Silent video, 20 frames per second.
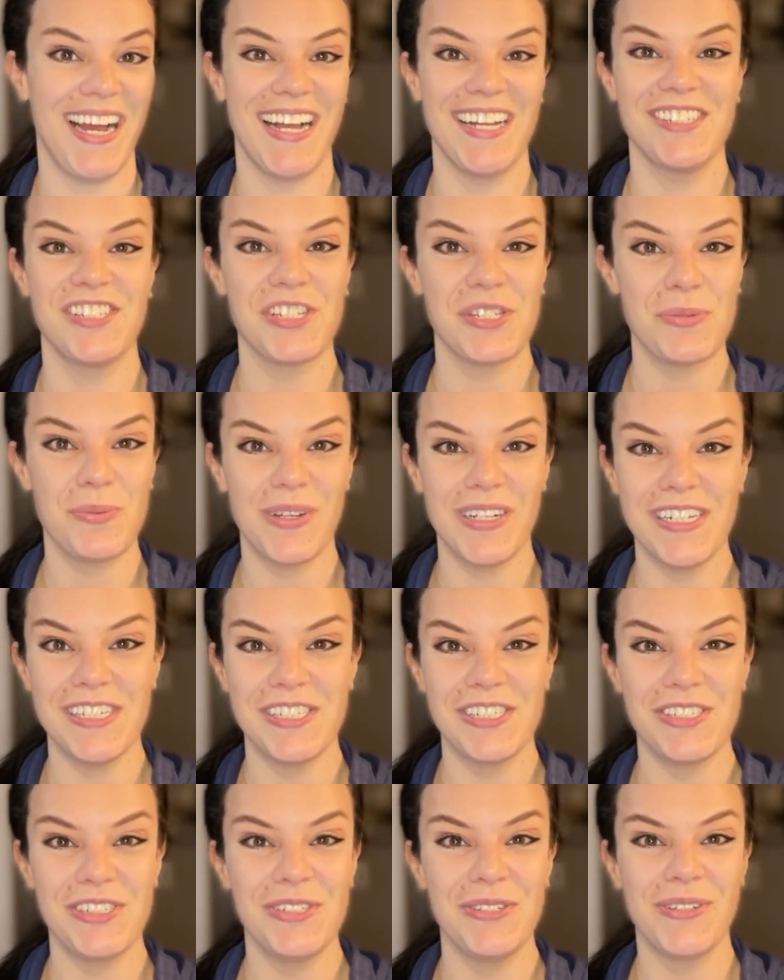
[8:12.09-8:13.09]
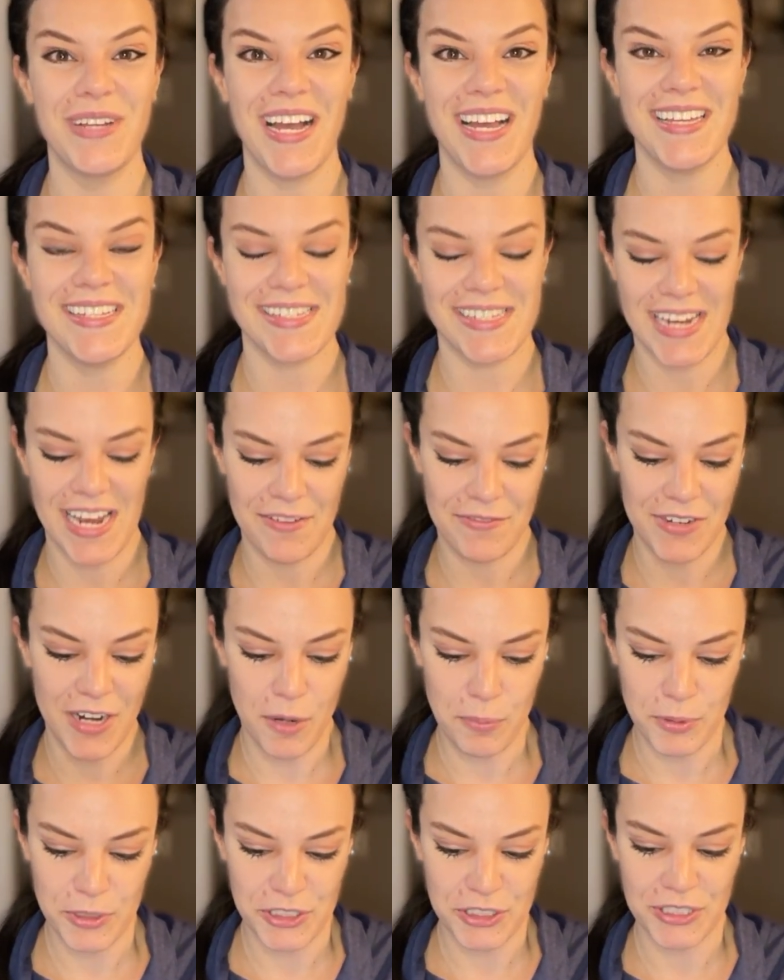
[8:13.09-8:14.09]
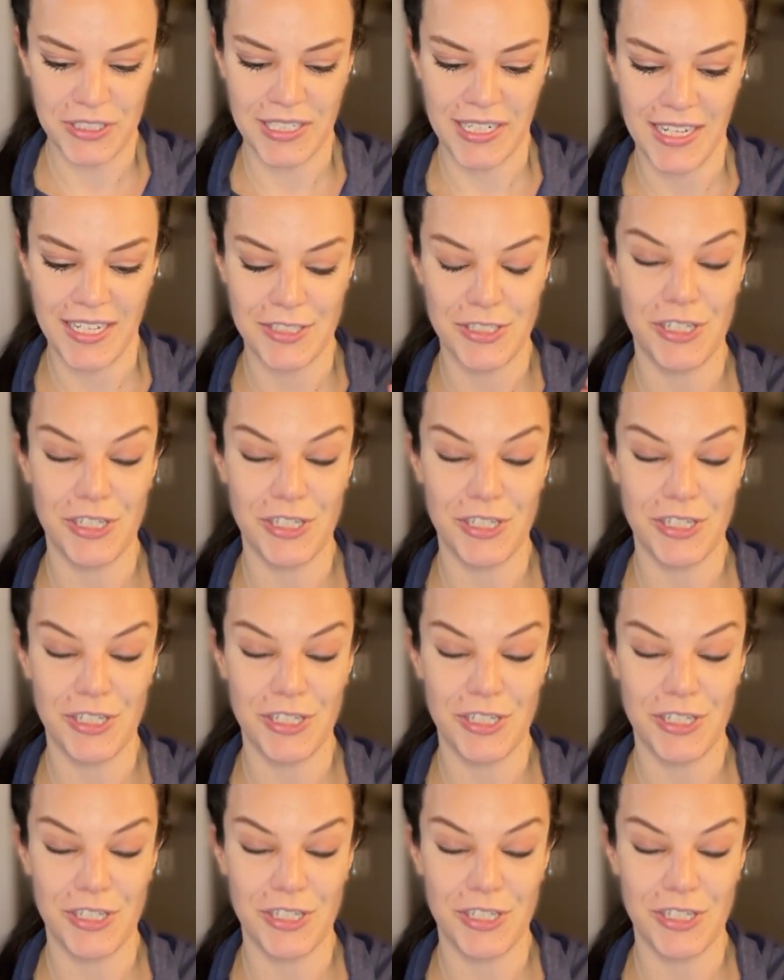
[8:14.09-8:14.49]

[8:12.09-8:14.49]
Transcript: I just wanted you guys to have an opportunity